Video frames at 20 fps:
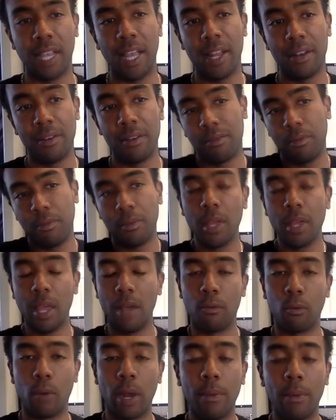And
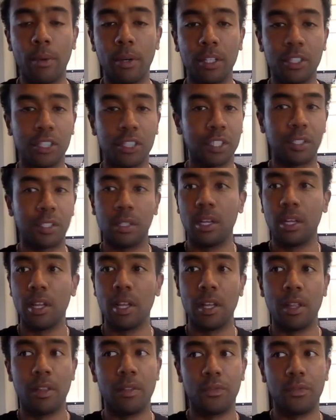if we're able to just
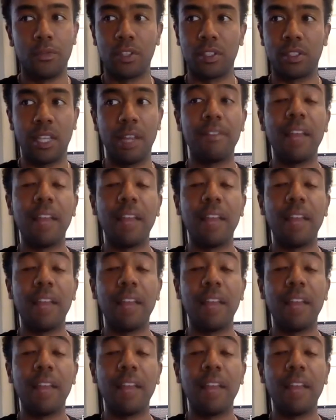give